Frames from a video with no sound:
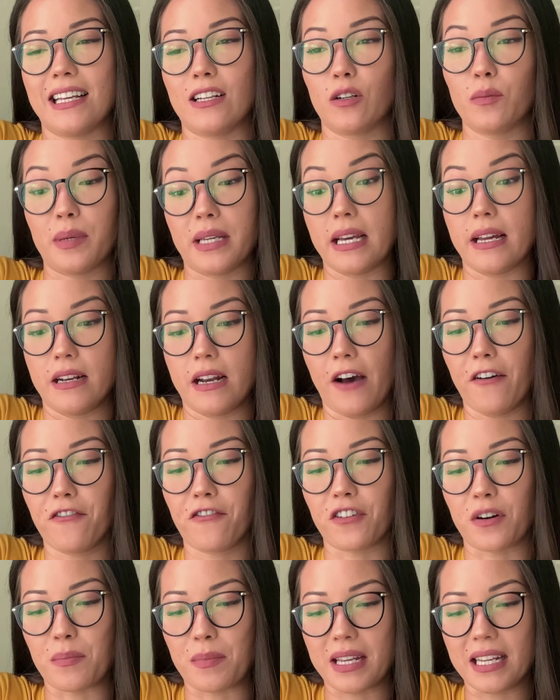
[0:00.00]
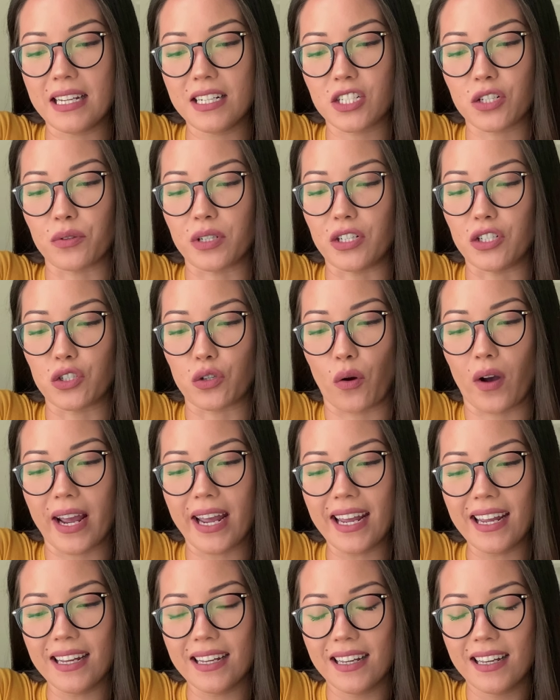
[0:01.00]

it'll be enough for me to enjoy.